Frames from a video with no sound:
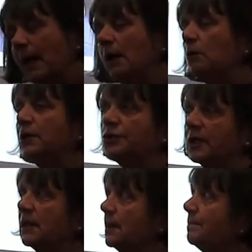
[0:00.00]
out, we
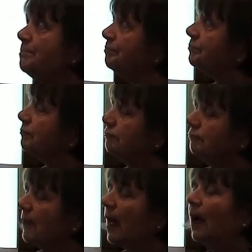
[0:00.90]
treat them.
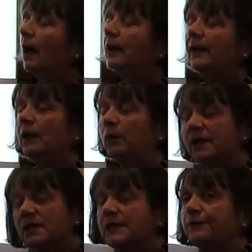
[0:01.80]
They're
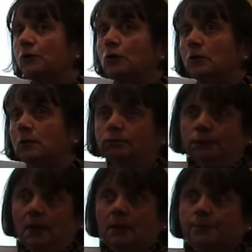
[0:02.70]
with us for
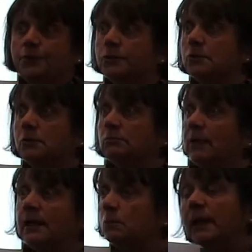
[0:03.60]
up to
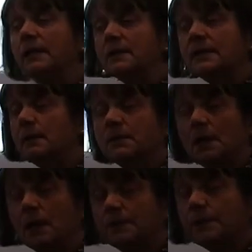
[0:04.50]
8 weeks
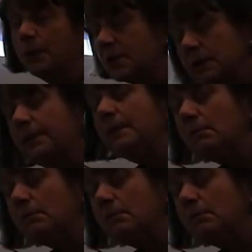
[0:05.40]
sometimes, possibly